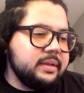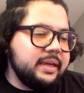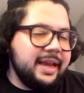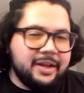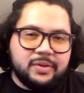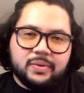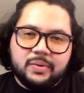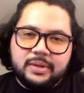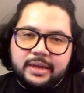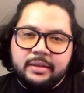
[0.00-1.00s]

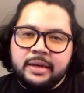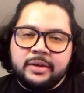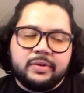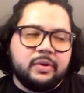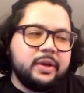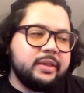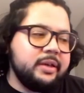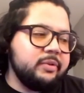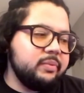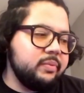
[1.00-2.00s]
canceled, I think. So I
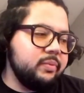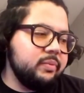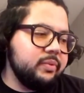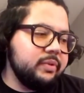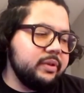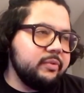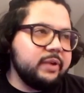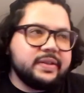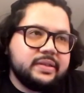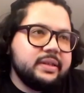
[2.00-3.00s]
think the
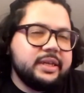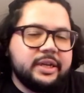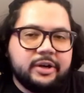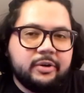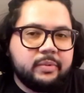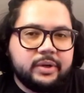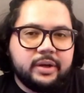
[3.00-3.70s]
rest of the year we're